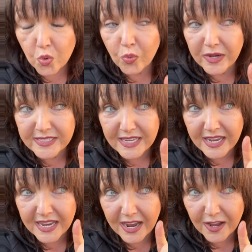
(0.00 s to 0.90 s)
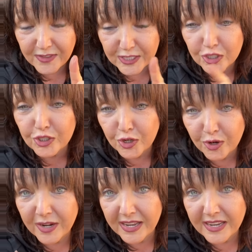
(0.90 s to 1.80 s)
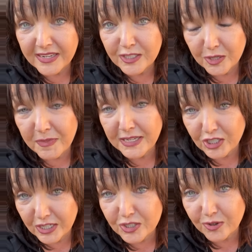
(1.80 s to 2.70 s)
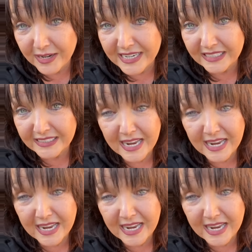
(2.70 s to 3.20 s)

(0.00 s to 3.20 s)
was this journey to Manchester, England.